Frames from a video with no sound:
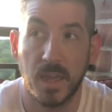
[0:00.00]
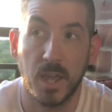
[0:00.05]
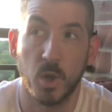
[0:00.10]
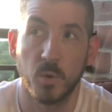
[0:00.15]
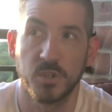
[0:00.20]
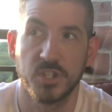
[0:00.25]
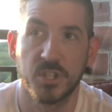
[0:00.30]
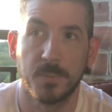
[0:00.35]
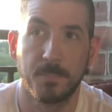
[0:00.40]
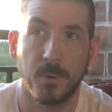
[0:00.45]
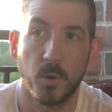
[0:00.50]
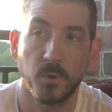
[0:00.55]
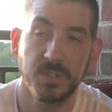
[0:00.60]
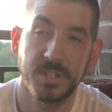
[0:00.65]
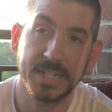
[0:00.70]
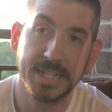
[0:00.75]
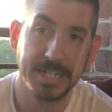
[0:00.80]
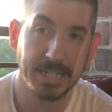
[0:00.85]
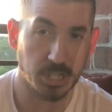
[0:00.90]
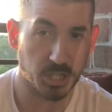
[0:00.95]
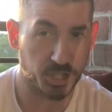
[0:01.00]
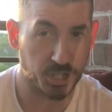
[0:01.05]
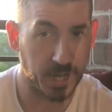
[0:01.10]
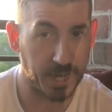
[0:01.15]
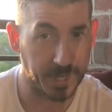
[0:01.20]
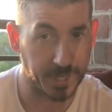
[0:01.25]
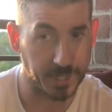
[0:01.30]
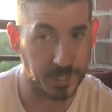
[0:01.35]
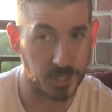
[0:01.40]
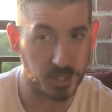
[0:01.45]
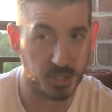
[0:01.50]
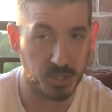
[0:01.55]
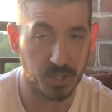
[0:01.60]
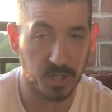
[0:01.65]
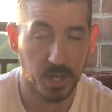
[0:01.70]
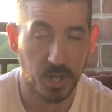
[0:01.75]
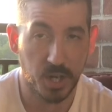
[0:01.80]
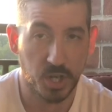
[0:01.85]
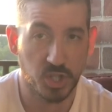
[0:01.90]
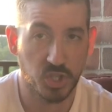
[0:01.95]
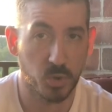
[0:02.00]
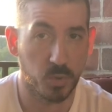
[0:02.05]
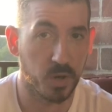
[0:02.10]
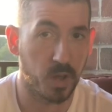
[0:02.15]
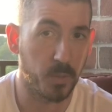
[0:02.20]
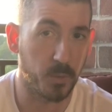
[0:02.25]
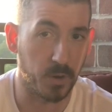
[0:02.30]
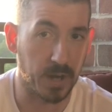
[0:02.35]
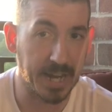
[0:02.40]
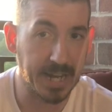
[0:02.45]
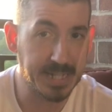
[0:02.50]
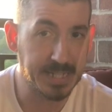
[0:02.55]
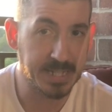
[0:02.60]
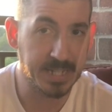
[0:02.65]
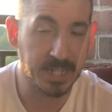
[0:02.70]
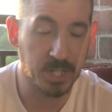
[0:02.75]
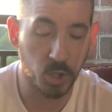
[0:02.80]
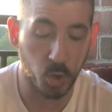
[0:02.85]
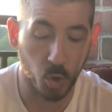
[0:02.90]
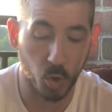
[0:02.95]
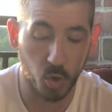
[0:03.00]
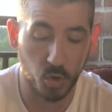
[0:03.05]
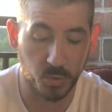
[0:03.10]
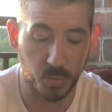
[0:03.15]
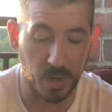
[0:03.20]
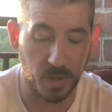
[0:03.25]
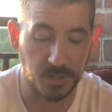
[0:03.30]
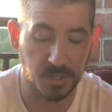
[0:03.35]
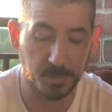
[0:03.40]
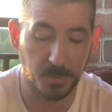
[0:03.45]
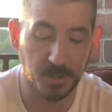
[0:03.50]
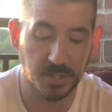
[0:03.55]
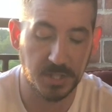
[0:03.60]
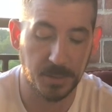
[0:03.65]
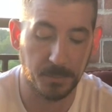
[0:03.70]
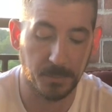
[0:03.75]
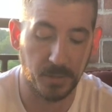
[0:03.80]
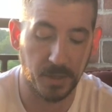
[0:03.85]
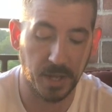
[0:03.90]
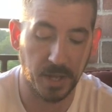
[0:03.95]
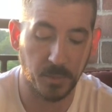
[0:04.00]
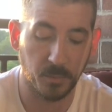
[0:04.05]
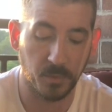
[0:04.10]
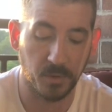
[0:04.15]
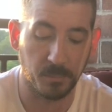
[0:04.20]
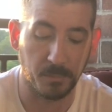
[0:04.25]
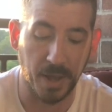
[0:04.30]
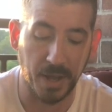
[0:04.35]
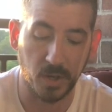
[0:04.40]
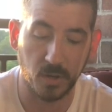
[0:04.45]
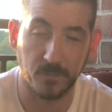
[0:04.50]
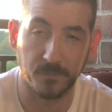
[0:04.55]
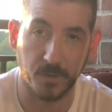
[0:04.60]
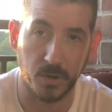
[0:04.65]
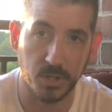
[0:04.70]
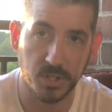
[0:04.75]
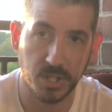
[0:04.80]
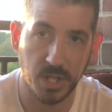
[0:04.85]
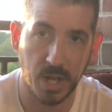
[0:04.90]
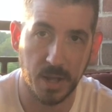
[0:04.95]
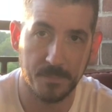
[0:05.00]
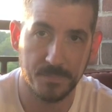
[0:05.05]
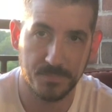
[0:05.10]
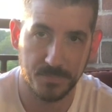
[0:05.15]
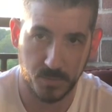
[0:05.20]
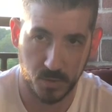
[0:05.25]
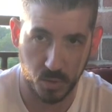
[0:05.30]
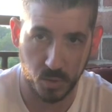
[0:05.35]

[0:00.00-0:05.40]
It was supposed to get changed to another 18 holes when I was supposed to play with Michael Verska,